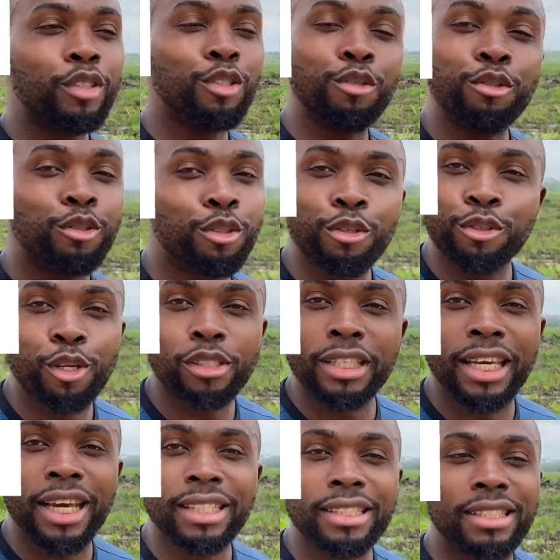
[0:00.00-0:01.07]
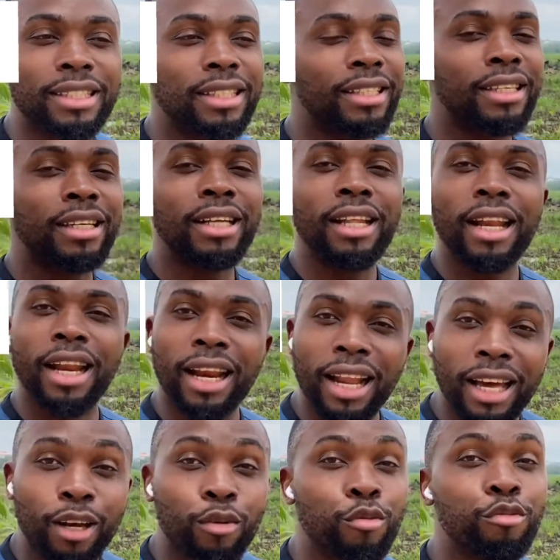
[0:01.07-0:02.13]
You do not get
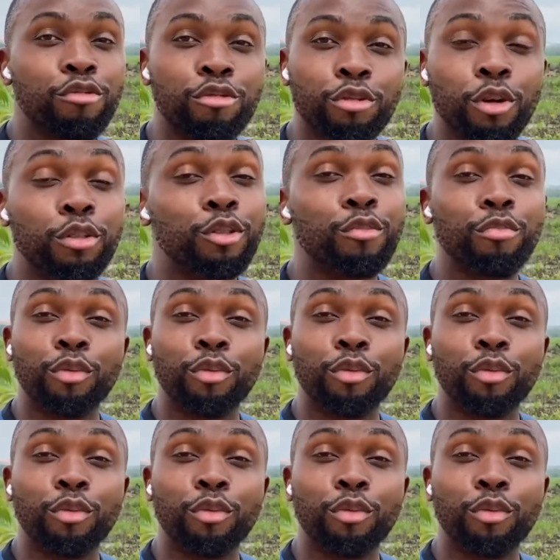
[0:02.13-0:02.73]
LagoonFront